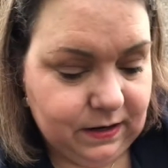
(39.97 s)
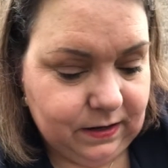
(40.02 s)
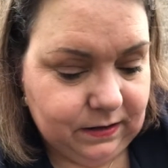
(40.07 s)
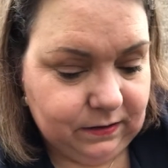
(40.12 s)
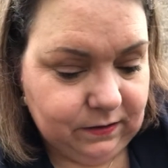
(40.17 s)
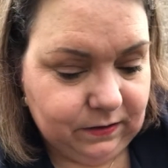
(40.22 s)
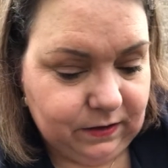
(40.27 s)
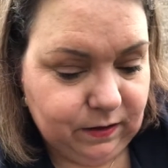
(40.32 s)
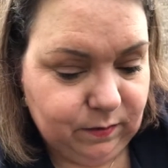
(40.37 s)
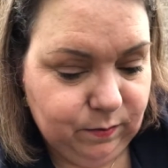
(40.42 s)

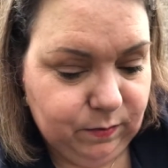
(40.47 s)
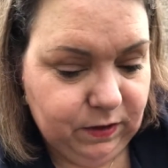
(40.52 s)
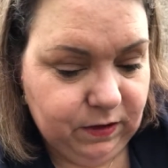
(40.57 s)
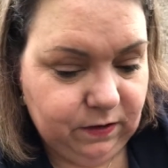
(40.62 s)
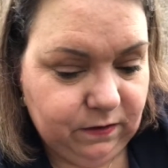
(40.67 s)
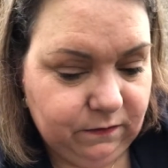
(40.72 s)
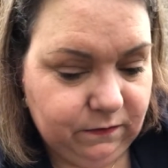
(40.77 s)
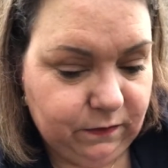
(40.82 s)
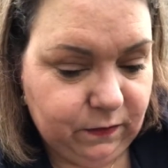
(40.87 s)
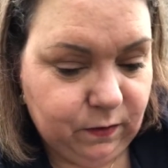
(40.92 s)
looking
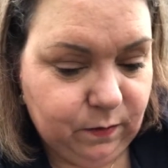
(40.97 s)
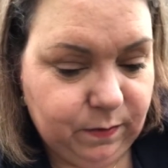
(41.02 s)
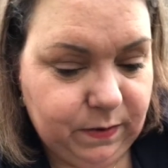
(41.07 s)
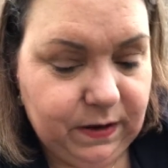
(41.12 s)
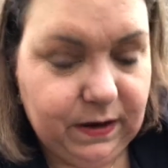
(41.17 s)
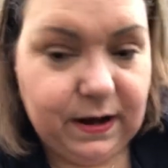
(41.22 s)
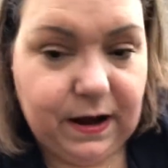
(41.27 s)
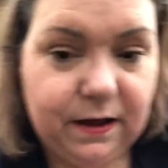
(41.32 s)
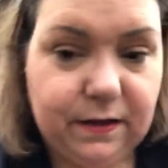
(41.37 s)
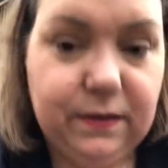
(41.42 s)
beautiful, but
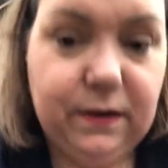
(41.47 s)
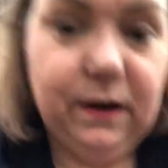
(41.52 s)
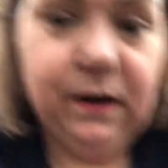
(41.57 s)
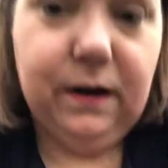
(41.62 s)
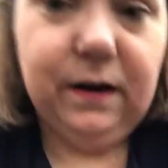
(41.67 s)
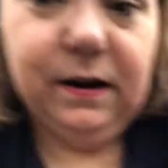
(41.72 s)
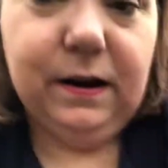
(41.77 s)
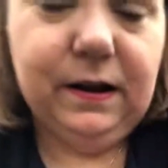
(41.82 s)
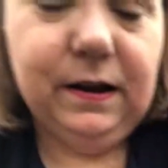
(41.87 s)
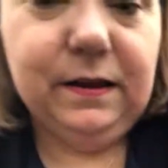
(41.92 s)
now
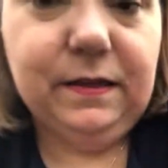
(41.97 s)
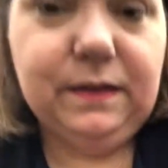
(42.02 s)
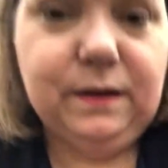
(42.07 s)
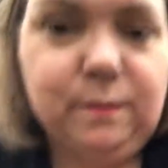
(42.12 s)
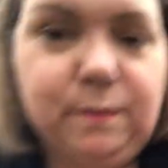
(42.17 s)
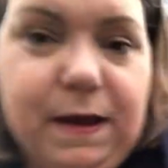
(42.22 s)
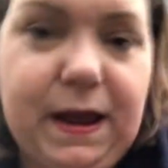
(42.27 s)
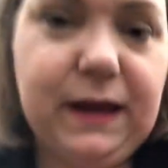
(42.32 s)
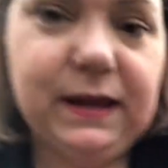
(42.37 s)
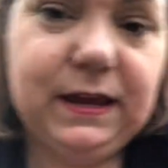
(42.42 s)
they're
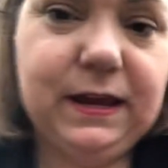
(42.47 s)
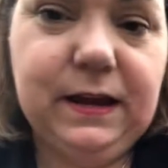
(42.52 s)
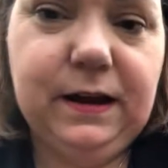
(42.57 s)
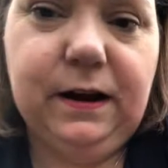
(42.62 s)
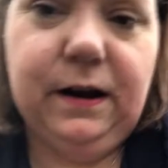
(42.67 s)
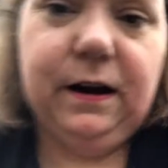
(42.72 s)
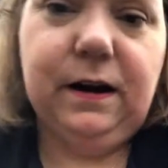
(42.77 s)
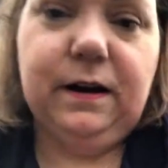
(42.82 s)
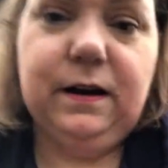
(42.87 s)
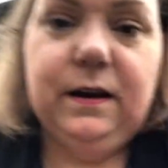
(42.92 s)
back
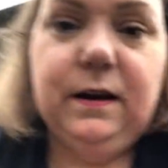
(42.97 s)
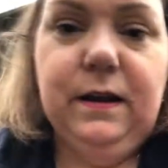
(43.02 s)
here.